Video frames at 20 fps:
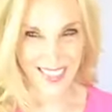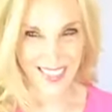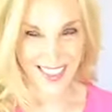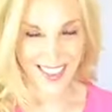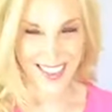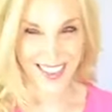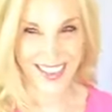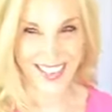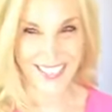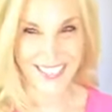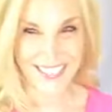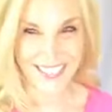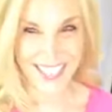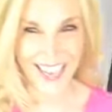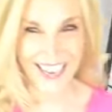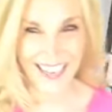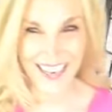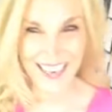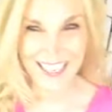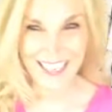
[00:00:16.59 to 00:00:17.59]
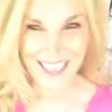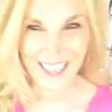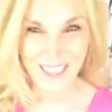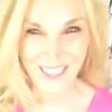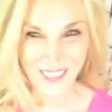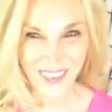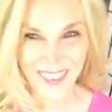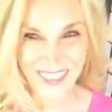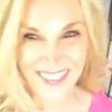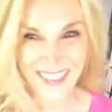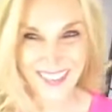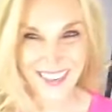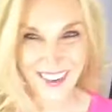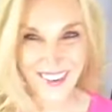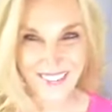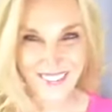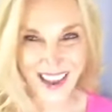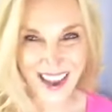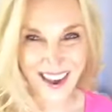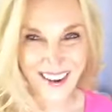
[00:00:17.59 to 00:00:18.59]
this, and I just wanted to
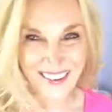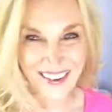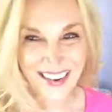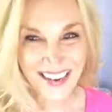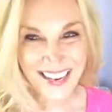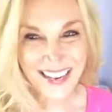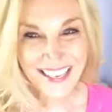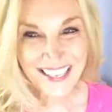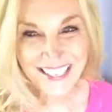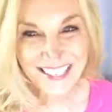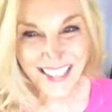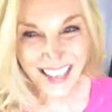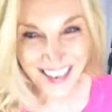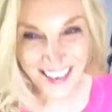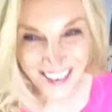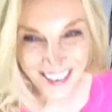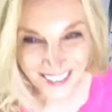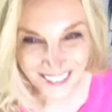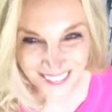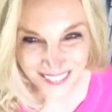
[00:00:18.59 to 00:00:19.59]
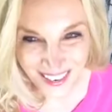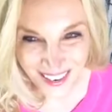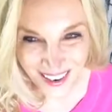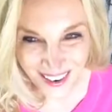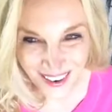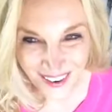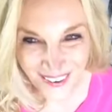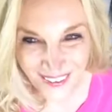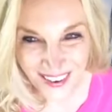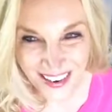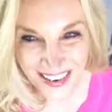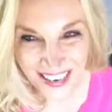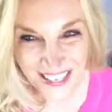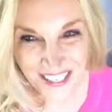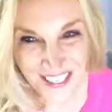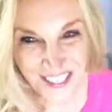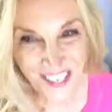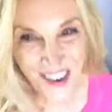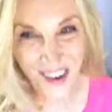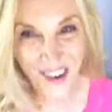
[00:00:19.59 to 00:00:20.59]
come out, say hello,
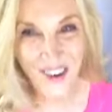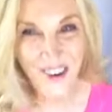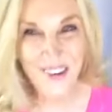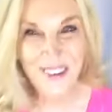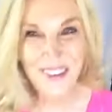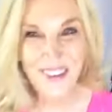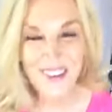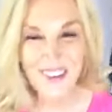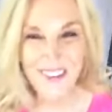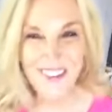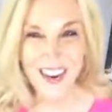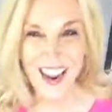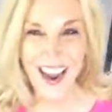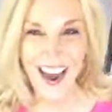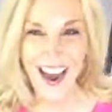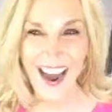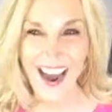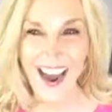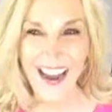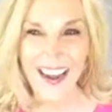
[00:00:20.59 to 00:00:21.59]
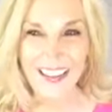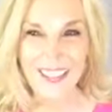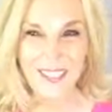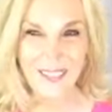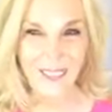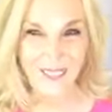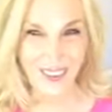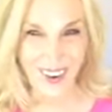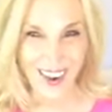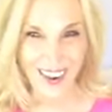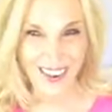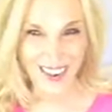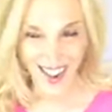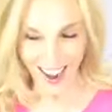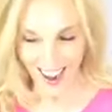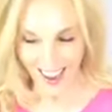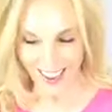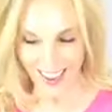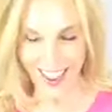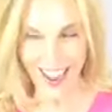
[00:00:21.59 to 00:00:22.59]
show you guys what
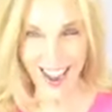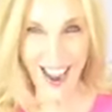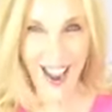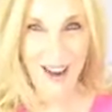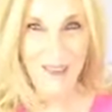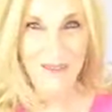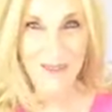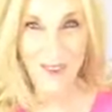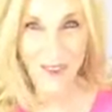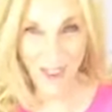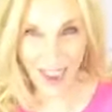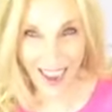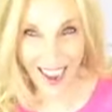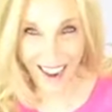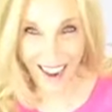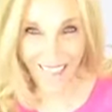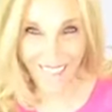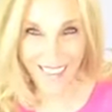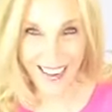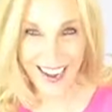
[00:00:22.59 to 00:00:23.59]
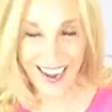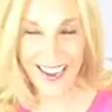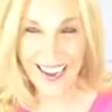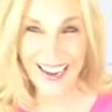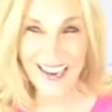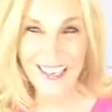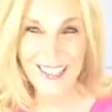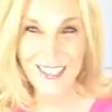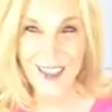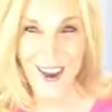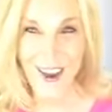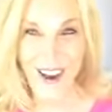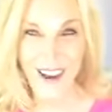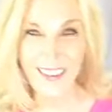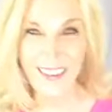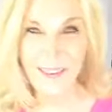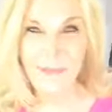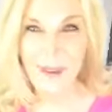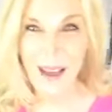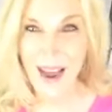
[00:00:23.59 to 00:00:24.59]
I am wearing, and
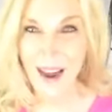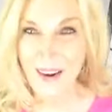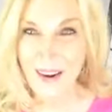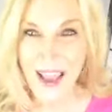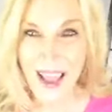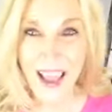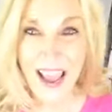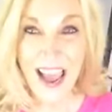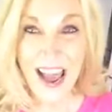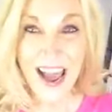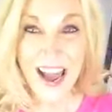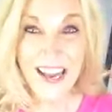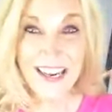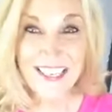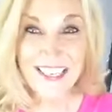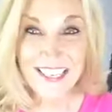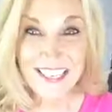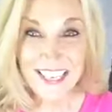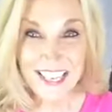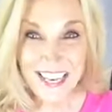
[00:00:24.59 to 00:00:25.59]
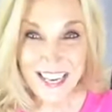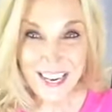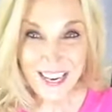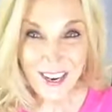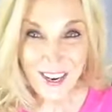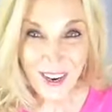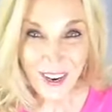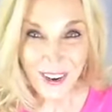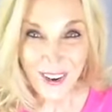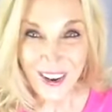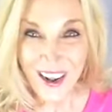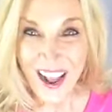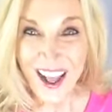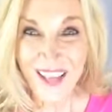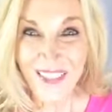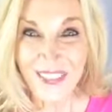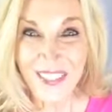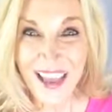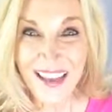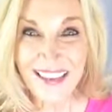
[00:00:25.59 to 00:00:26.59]
talk about a deal
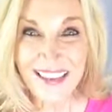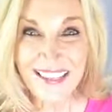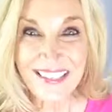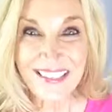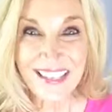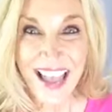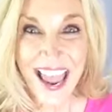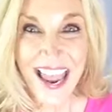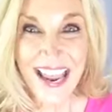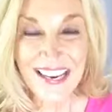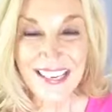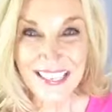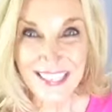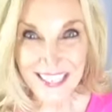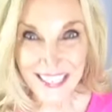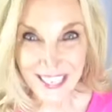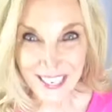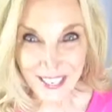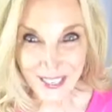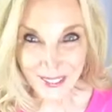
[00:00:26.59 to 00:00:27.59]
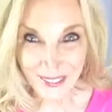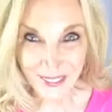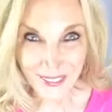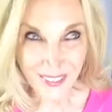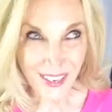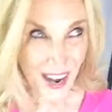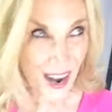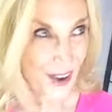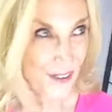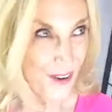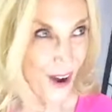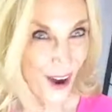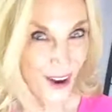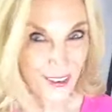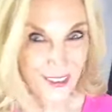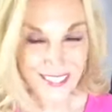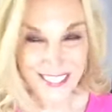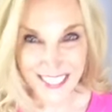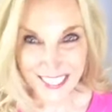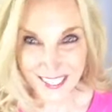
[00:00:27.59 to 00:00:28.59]
that is a deal of
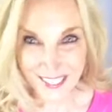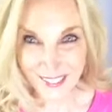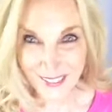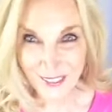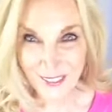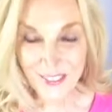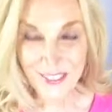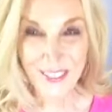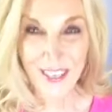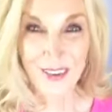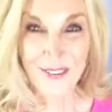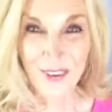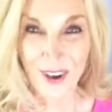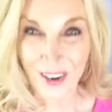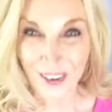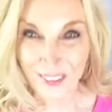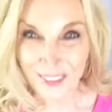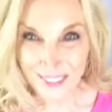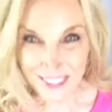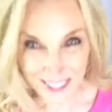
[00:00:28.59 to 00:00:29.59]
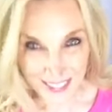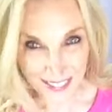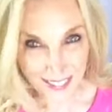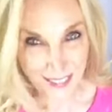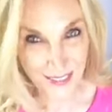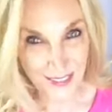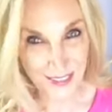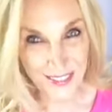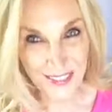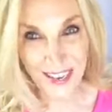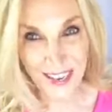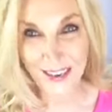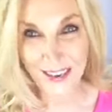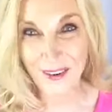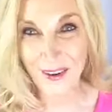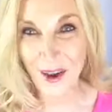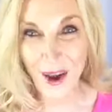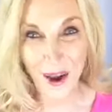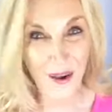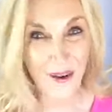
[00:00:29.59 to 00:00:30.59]
all deals of all deals.
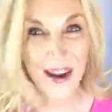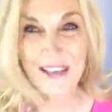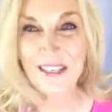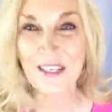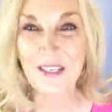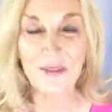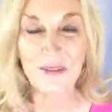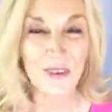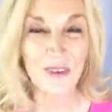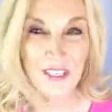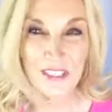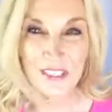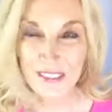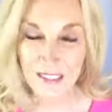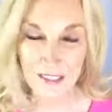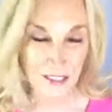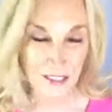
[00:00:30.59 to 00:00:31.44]
And oh, I just want to